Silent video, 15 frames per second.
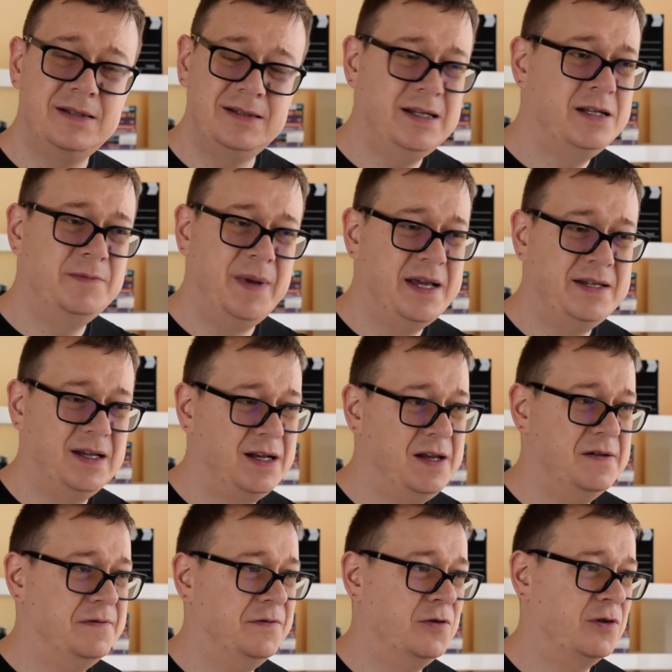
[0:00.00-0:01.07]
is it
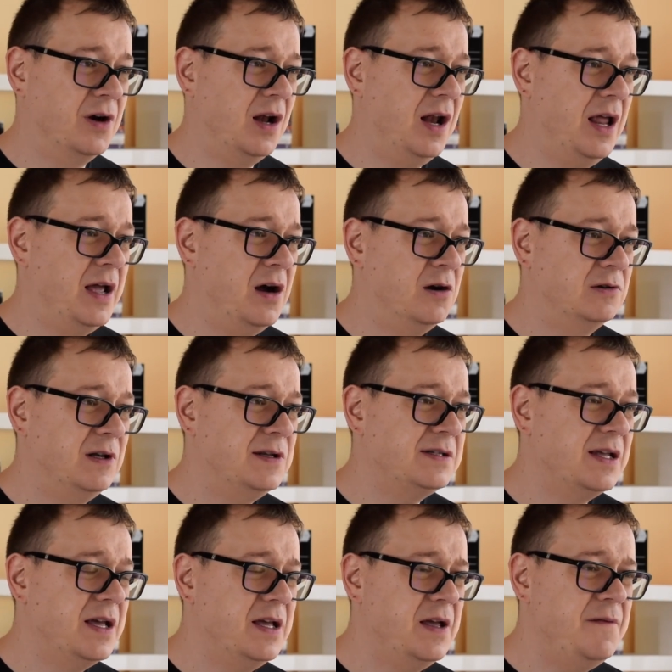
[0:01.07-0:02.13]
basically for Layoutless.